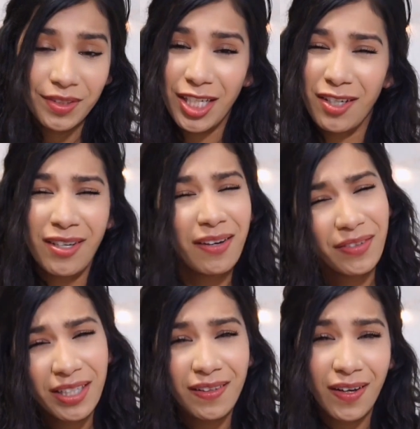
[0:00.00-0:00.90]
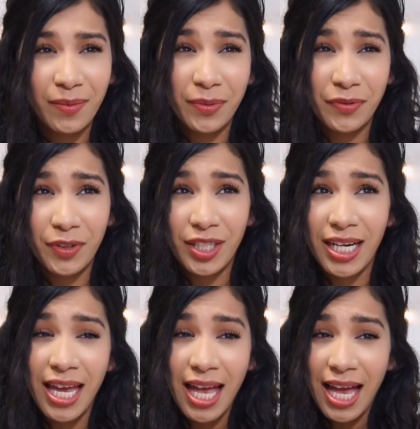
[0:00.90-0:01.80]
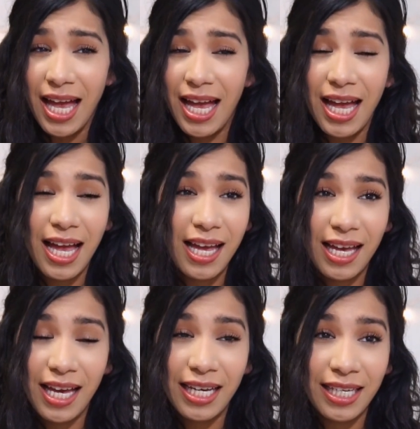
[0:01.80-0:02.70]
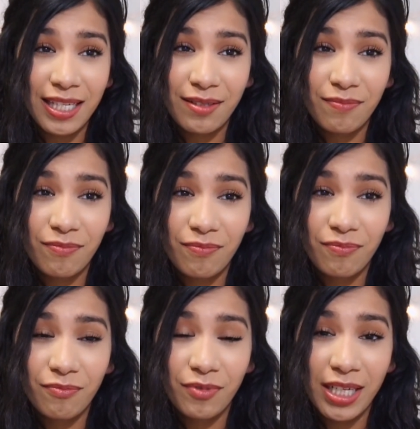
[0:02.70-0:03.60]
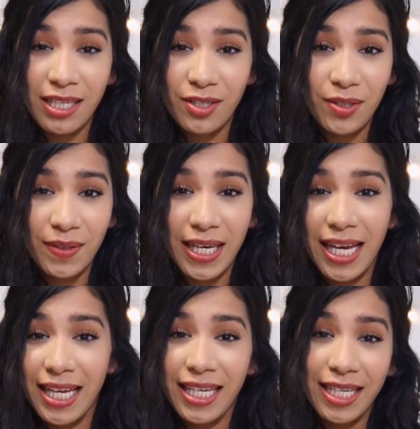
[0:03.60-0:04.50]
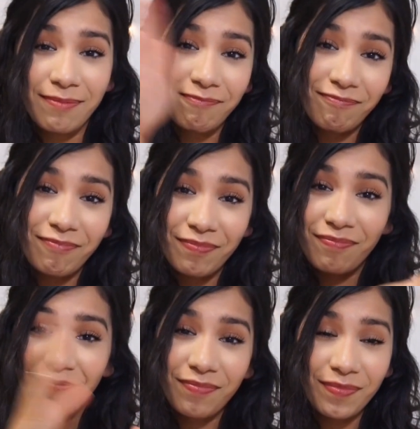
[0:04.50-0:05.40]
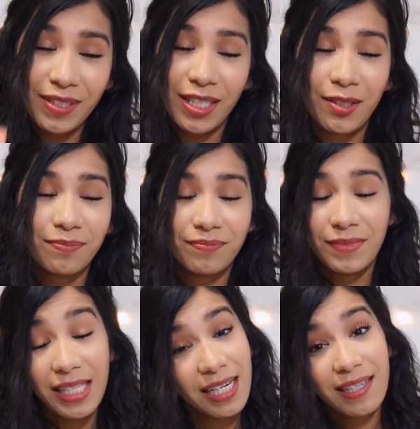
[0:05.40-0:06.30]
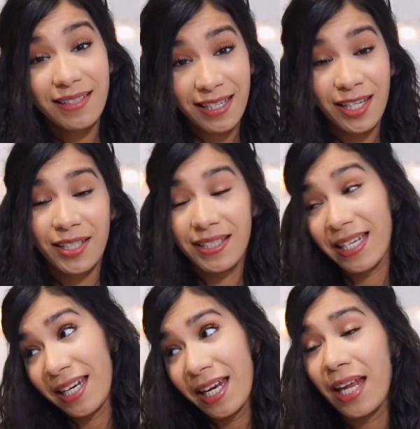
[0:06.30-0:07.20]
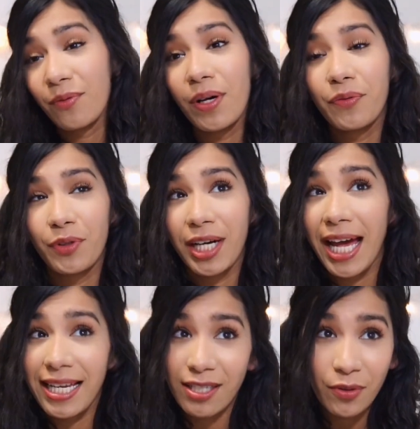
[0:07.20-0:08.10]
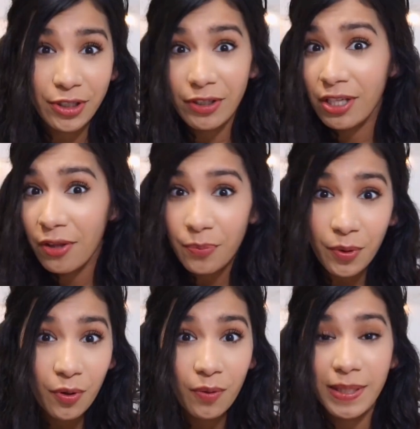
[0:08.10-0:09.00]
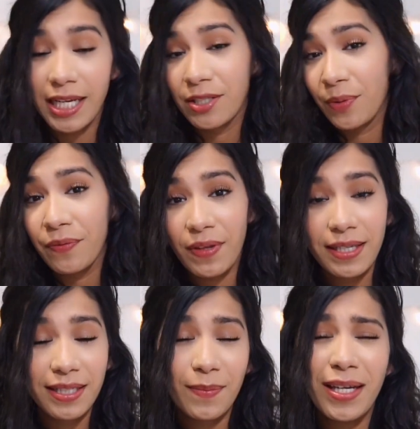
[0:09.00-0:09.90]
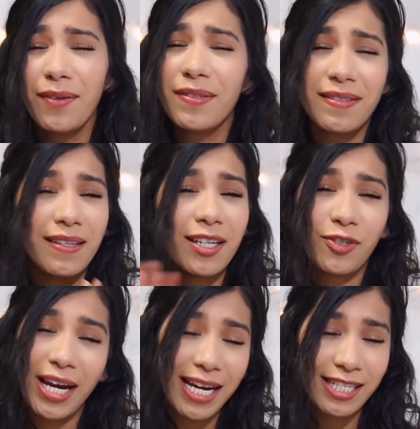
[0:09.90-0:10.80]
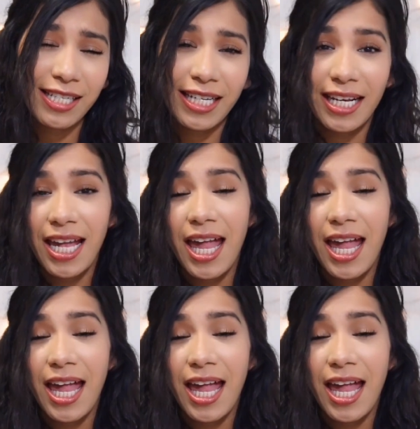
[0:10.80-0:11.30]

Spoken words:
you know, not very long before I ran into it, and it, you know, didn't end well for it. I had to order another bulb and had to wait for that to come in. It was a tragedy.